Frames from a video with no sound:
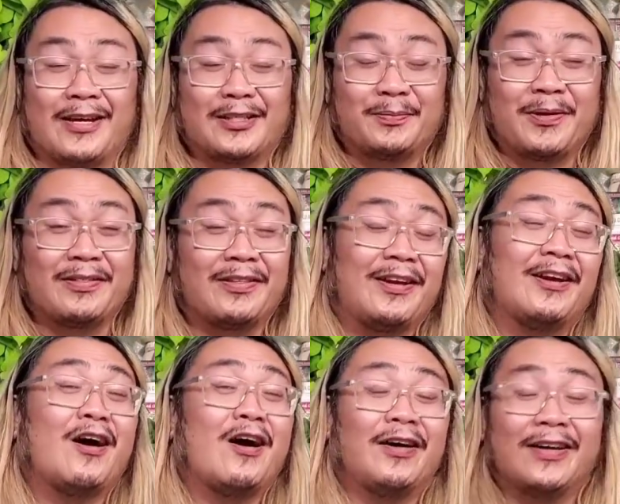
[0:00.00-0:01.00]
And the next
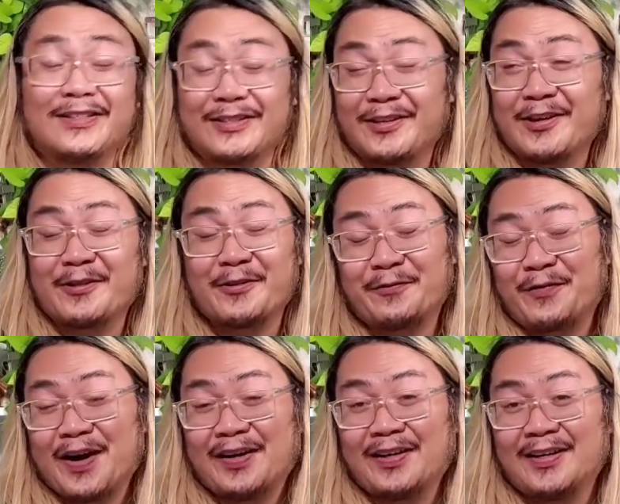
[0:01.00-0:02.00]
plant that I got is
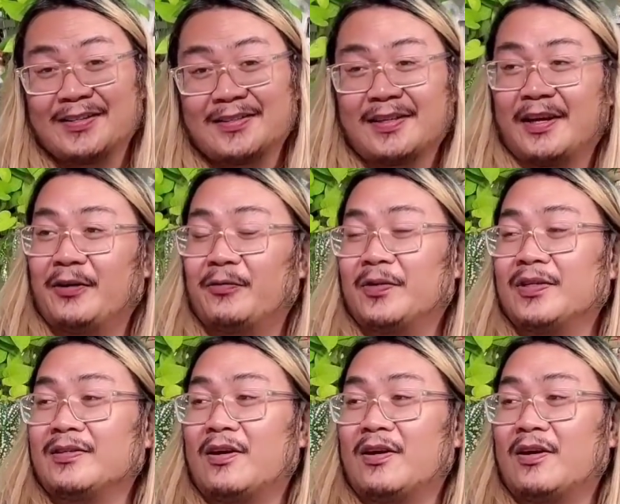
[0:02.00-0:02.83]
another ficus.